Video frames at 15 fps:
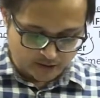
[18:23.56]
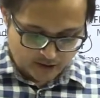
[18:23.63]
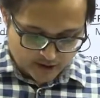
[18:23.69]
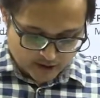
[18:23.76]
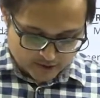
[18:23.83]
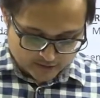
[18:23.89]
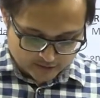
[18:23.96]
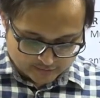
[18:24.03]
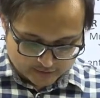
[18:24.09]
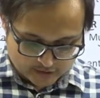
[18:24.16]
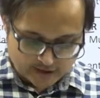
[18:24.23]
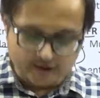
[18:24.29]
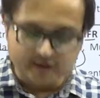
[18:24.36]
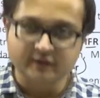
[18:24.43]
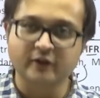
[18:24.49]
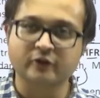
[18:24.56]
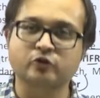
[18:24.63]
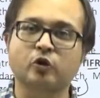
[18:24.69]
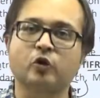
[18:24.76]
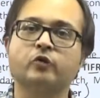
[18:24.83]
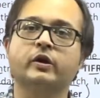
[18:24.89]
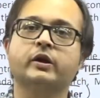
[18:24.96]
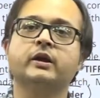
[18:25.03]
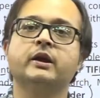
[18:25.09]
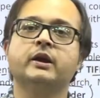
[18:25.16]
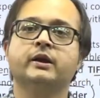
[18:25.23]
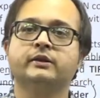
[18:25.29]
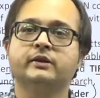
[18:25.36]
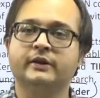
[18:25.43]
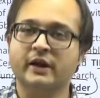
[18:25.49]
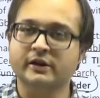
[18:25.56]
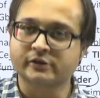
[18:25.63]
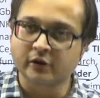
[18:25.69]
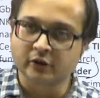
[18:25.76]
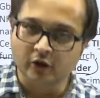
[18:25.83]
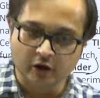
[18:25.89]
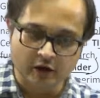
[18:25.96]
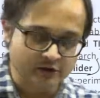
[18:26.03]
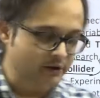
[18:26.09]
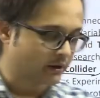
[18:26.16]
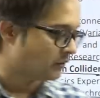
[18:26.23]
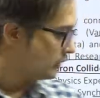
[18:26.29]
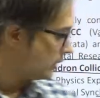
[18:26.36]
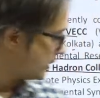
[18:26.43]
easily accessed over the National Knowledge Network,